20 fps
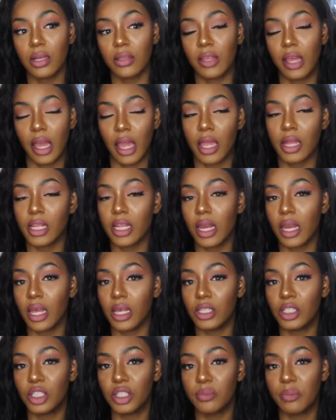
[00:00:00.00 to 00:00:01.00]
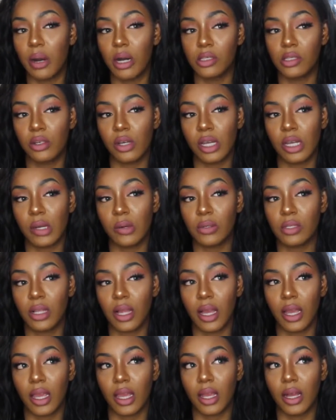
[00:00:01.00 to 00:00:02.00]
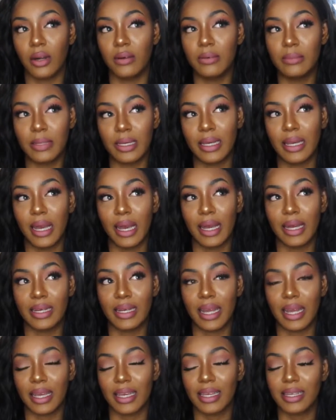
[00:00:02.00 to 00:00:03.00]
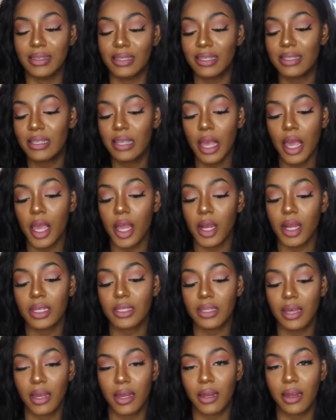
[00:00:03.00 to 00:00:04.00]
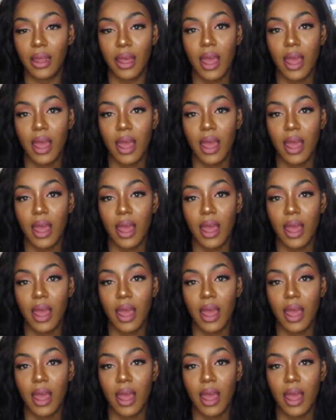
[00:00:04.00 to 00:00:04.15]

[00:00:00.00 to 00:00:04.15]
the 18 inches bundle, and I was like, oh my god, like this hair is not